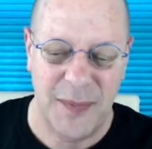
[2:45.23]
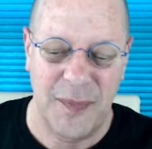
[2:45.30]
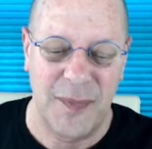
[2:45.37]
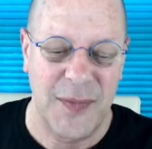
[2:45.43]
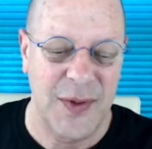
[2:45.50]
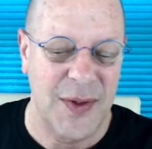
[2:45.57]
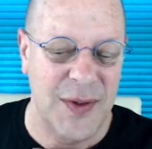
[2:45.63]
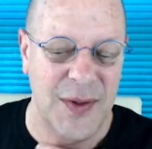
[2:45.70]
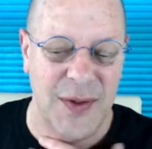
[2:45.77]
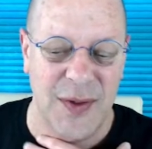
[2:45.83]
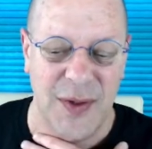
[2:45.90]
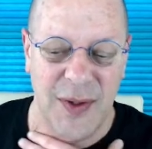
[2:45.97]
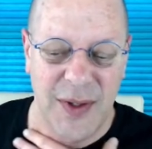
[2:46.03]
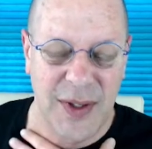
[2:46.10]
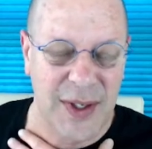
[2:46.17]
So these
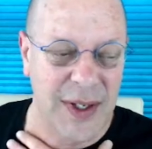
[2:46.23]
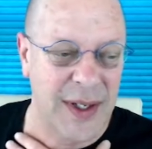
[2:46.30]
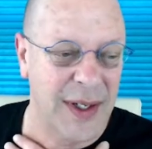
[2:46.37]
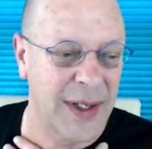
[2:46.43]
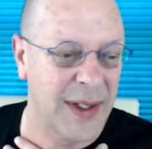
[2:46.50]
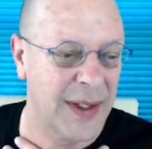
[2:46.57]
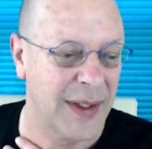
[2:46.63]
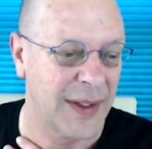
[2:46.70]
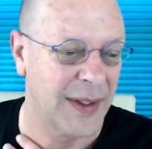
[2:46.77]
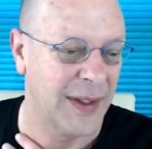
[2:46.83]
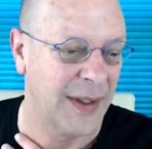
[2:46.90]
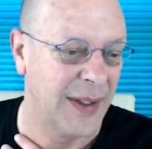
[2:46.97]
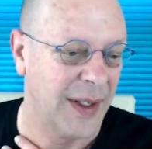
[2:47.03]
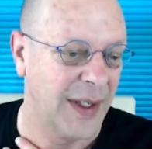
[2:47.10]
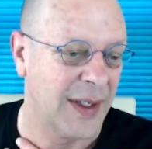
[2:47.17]
are
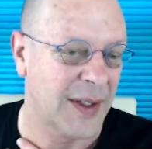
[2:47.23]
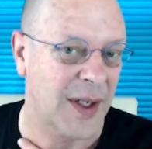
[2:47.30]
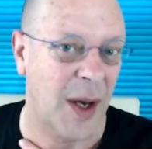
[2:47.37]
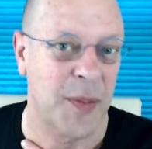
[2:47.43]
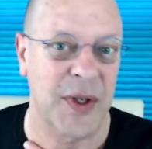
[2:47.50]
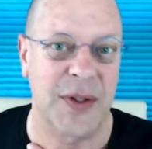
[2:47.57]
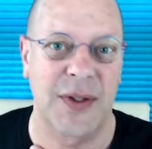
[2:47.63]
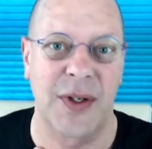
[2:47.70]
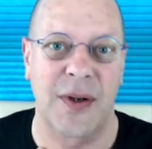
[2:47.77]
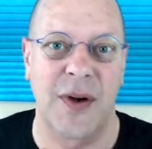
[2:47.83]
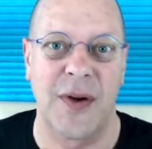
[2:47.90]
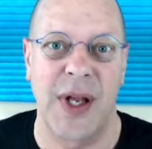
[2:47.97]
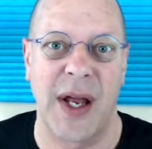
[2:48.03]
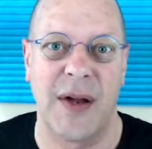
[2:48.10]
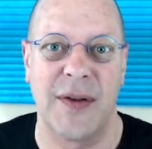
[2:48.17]
topics that
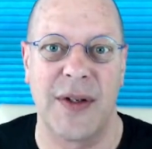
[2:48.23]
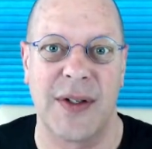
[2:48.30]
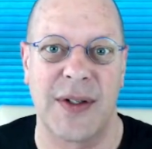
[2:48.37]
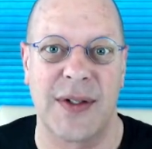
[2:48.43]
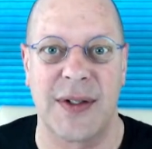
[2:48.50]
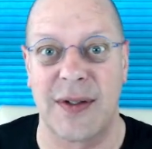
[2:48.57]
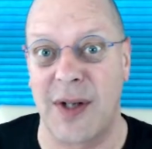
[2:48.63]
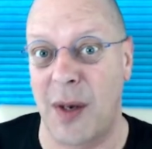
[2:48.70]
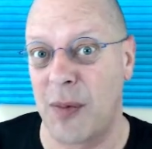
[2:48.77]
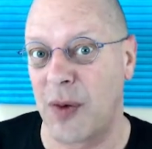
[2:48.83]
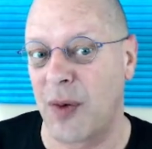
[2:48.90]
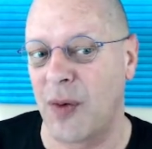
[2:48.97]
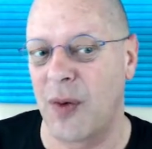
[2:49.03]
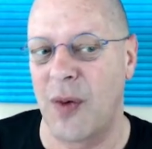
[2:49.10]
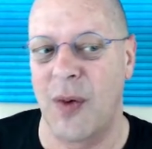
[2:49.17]
go down this
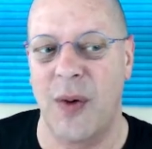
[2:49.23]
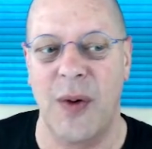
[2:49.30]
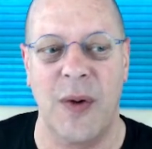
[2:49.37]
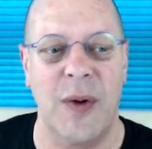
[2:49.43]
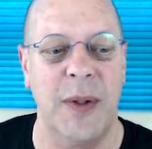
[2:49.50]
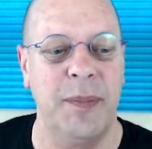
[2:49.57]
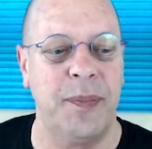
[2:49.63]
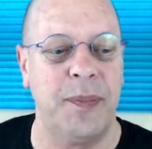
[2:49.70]
topical corridor.